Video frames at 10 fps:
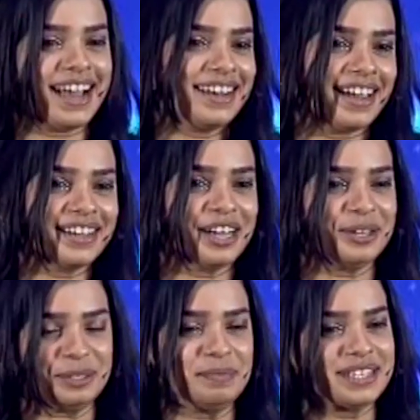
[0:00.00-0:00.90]
star
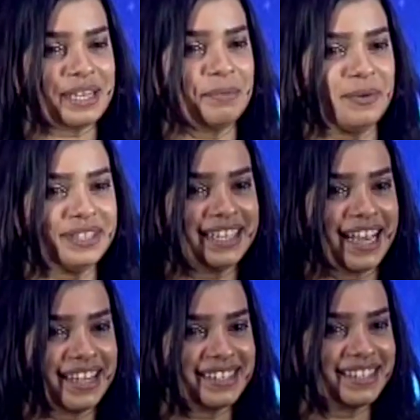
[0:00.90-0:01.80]
Nani Garu to please come over
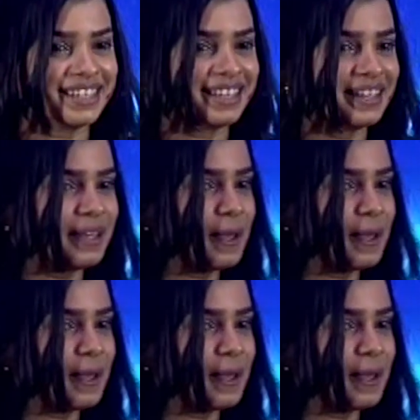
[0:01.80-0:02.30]
the dais.